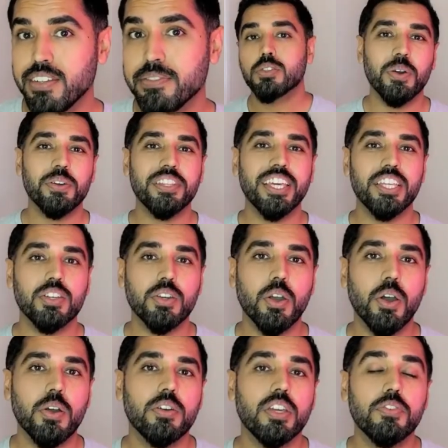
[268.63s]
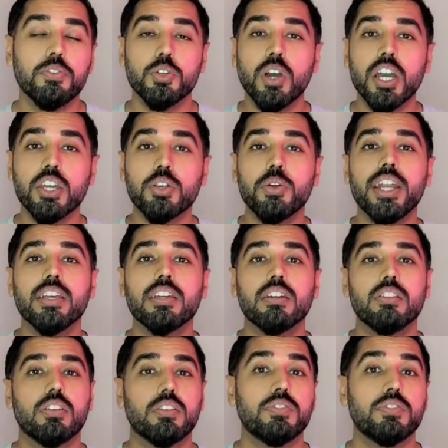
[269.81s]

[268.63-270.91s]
So there you go. If you are creating a lot